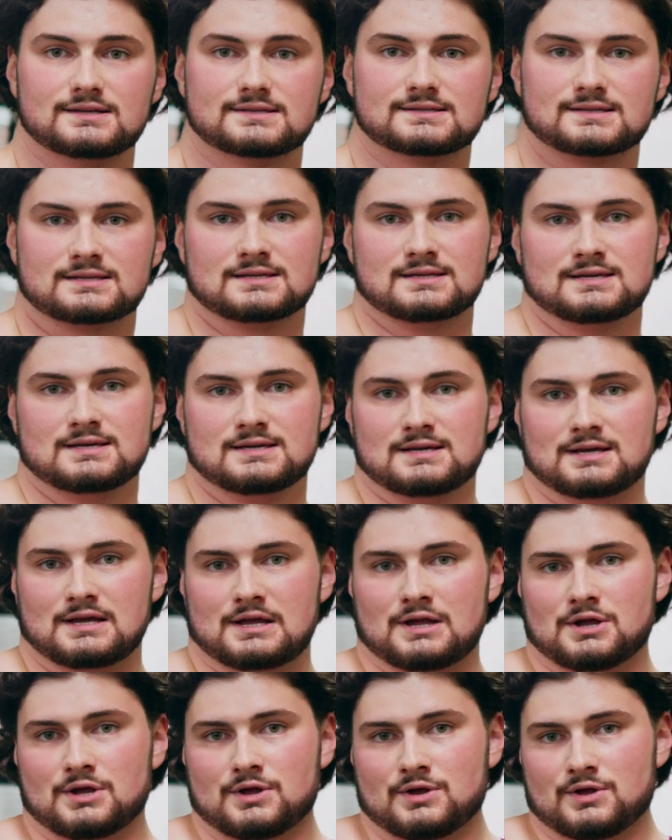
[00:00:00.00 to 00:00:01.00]
Is
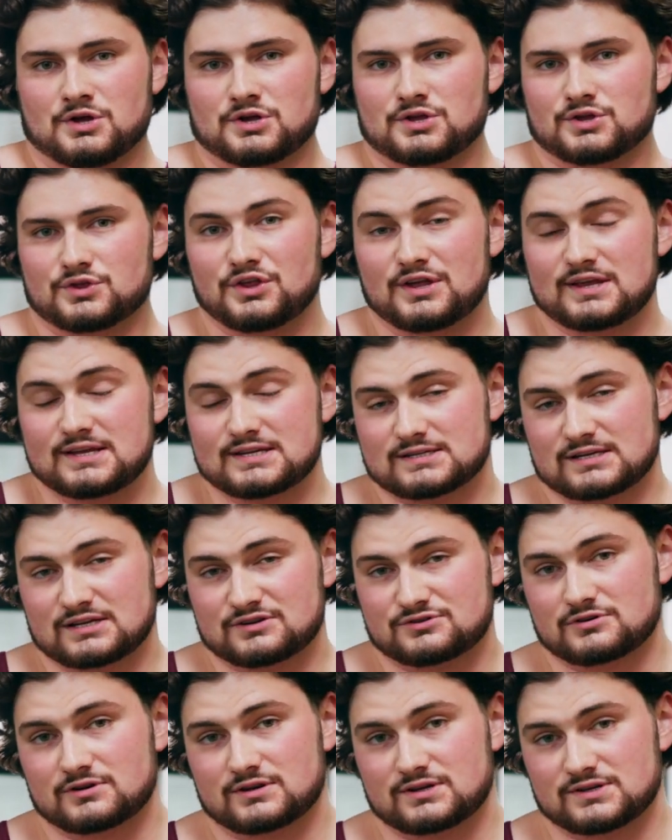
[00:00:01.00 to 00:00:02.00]
the
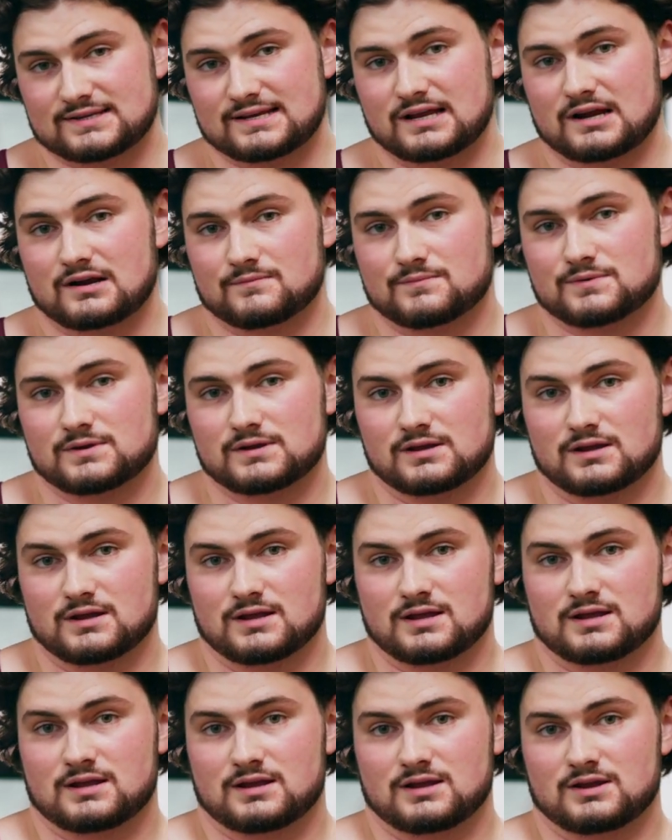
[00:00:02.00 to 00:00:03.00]
eccentric is going to be
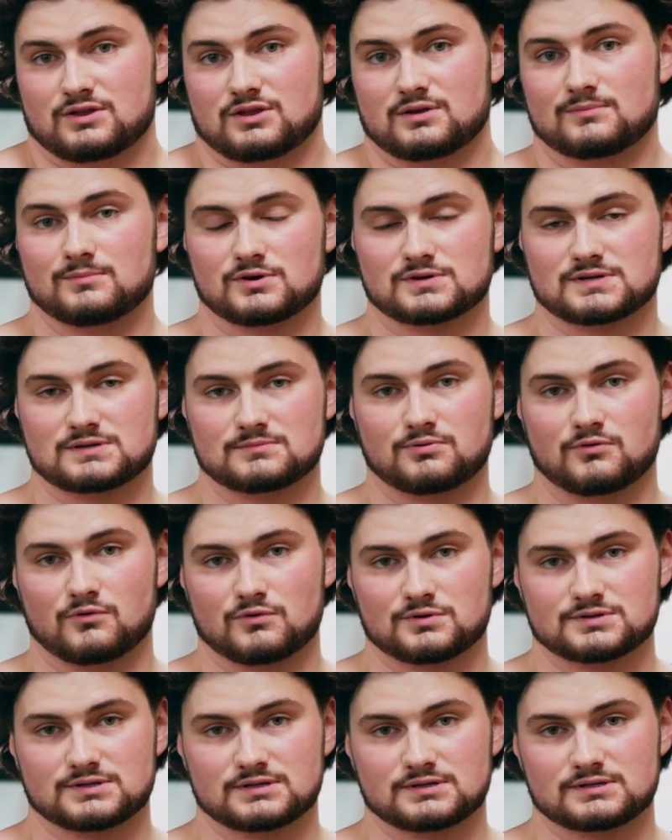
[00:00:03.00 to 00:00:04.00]
the most
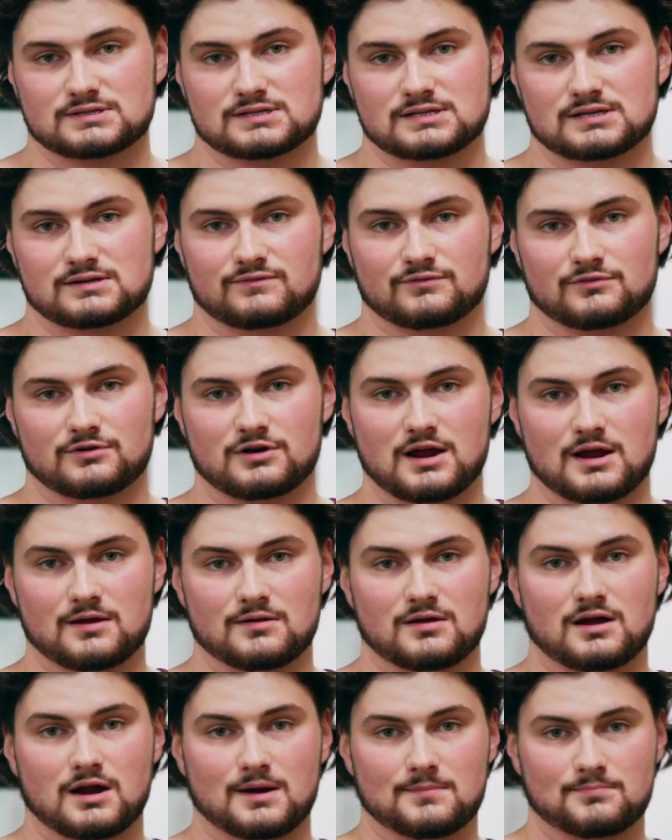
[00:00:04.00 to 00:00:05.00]
important for
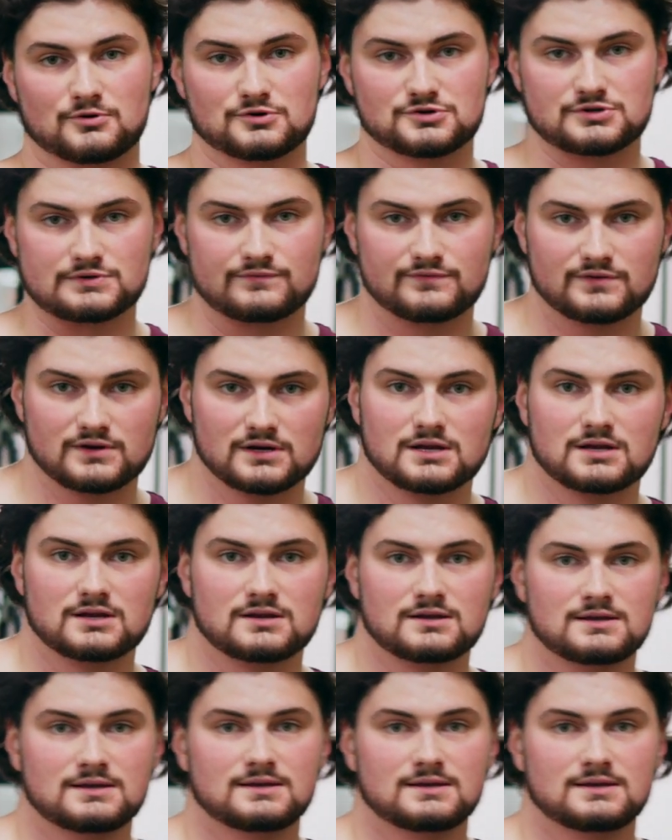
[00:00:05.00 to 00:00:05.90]
hypertrophy